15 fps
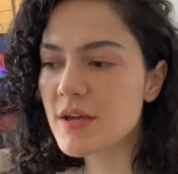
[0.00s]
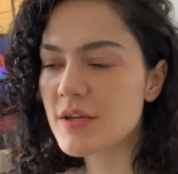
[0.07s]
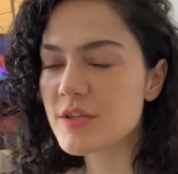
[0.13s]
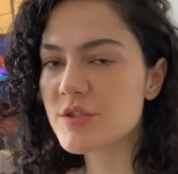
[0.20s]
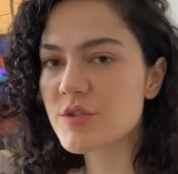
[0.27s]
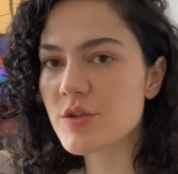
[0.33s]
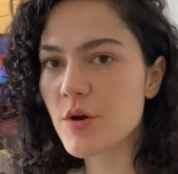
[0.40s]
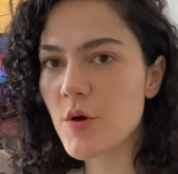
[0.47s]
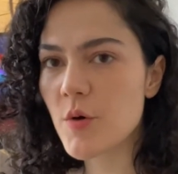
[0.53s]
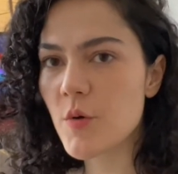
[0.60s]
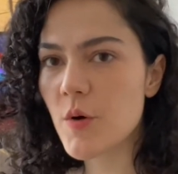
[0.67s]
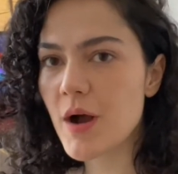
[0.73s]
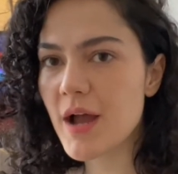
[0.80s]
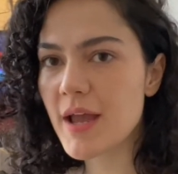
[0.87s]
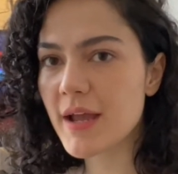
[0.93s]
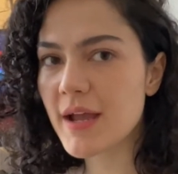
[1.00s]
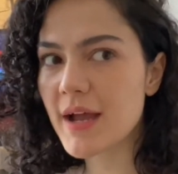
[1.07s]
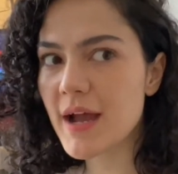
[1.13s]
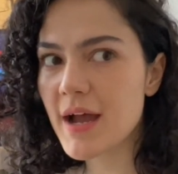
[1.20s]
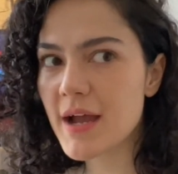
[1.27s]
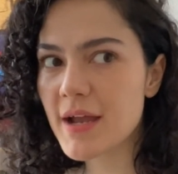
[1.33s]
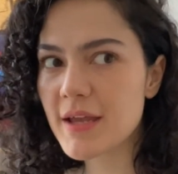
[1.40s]
so I
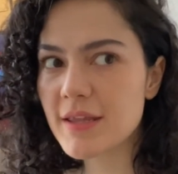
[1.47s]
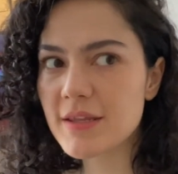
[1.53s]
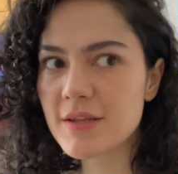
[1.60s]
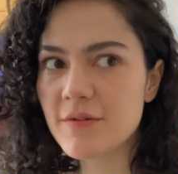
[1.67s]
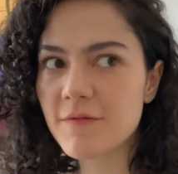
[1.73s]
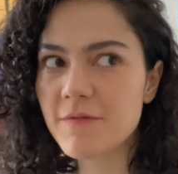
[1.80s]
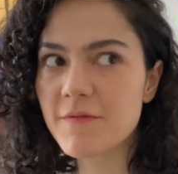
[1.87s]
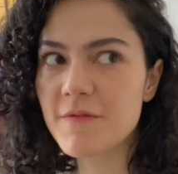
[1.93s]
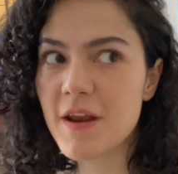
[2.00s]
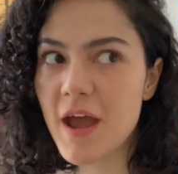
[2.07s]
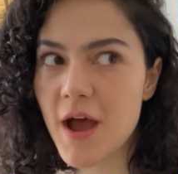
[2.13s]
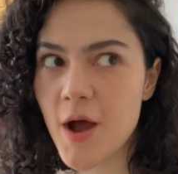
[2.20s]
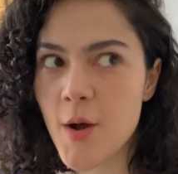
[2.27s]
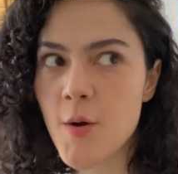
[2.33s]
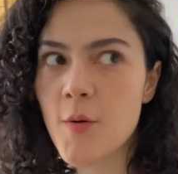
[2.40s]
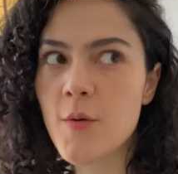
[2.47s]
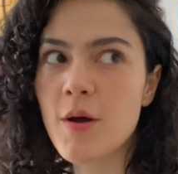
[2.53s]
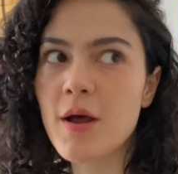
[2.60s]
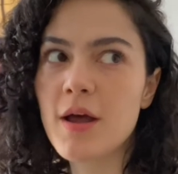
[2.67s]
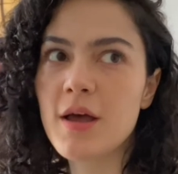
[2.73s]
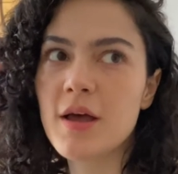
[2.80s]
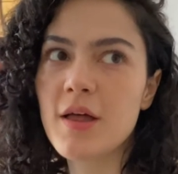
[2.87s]
kind of now
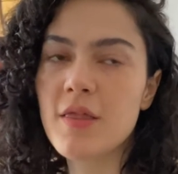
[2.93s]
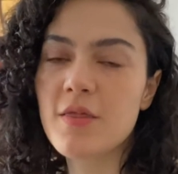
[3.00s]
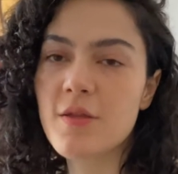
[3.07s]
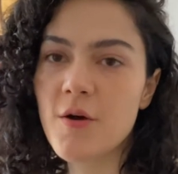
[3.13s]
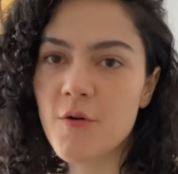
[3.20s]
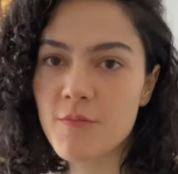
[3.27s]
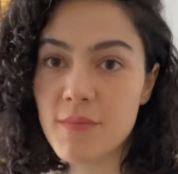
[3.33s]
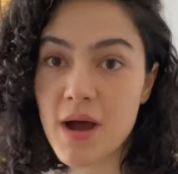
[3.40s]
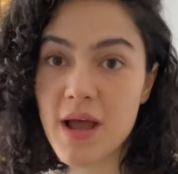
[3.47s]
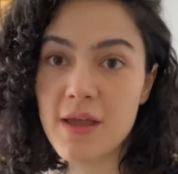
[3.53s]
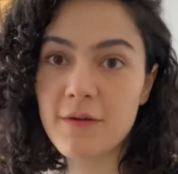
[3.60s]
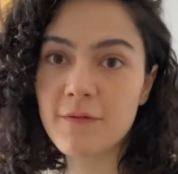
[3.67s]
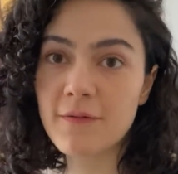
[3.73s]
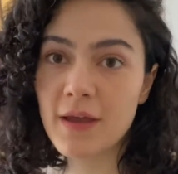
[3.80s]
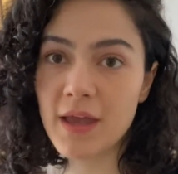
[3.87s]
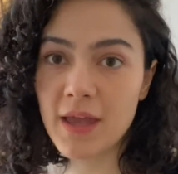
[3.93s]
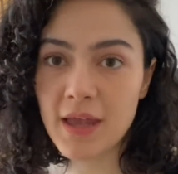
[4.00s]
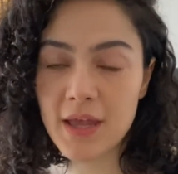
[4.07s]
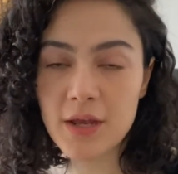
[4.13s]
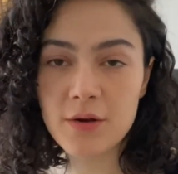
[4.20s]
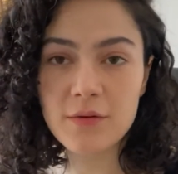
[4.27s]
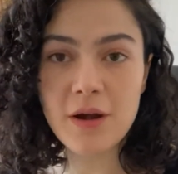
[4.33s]
know my
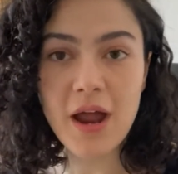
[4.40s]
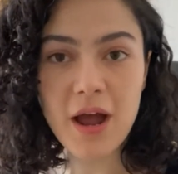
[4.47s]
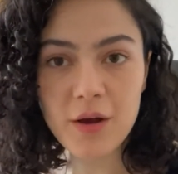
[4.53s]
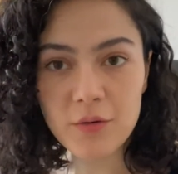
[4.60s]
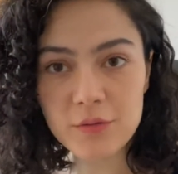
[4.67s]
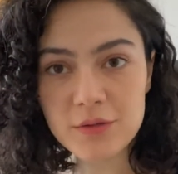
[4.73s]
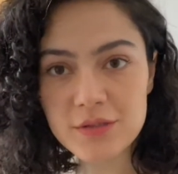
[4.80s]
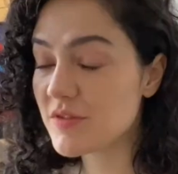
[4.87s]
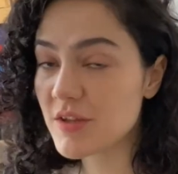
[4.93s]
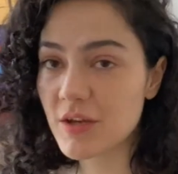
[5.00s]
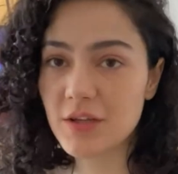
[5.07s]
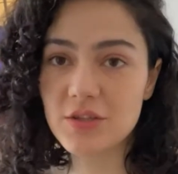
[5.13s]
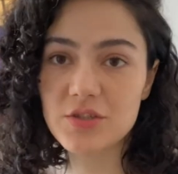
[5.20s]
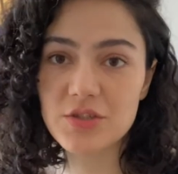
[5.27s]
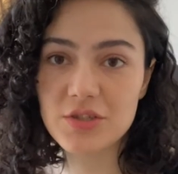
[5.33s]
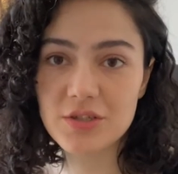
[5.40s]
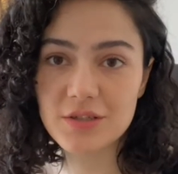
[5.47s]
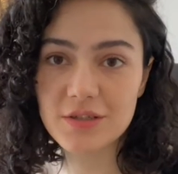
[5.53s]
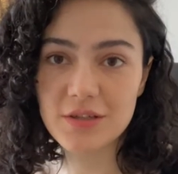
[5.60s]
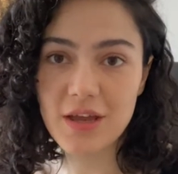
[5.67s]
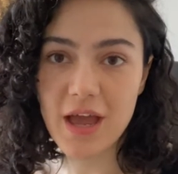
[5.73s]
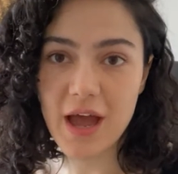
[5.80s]
way around Dutch
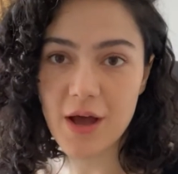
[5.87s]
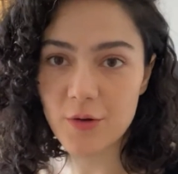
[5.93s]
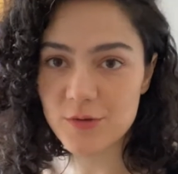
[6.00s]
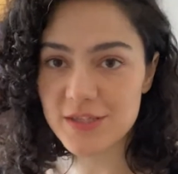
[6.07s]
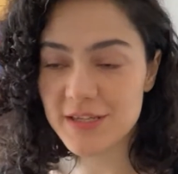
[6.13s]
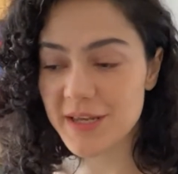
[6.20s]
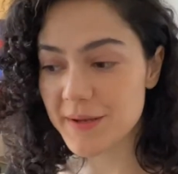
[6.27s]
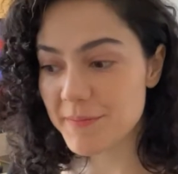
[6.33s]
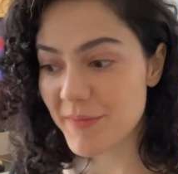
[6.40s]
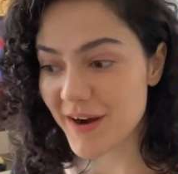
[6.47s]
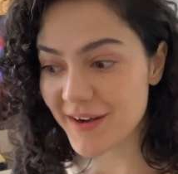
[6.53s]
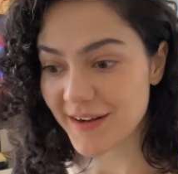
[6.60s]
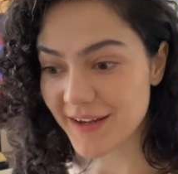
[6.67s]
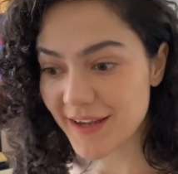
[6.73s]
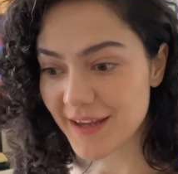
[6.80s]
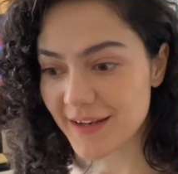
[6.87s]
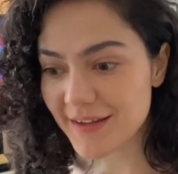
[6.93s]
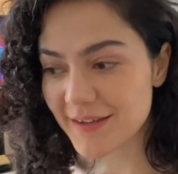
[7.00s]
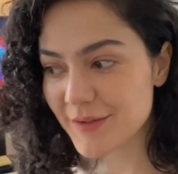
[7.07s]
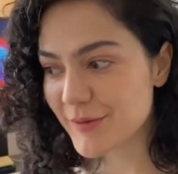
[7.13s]
housing market,